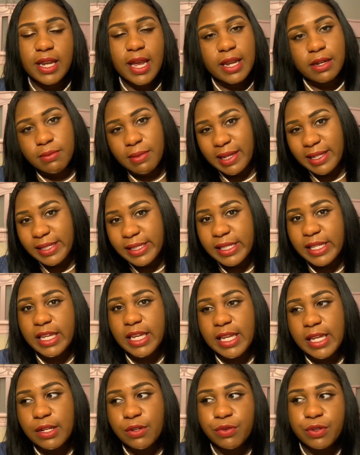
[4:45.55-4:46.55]
out of my
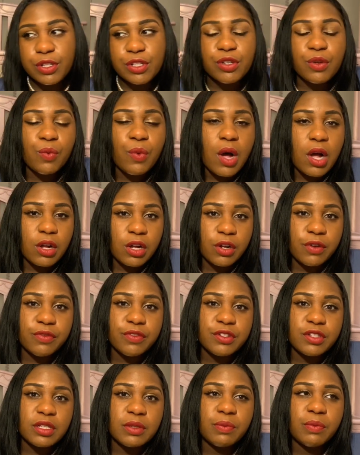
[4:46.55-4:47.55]
seat or to walk
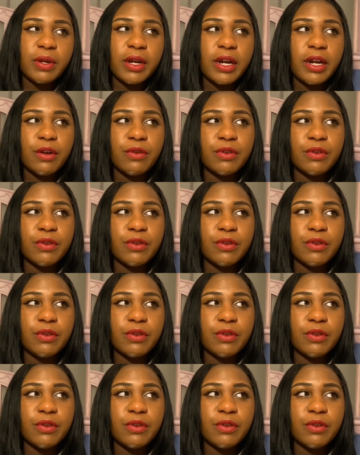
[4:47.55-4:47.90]
over somewhere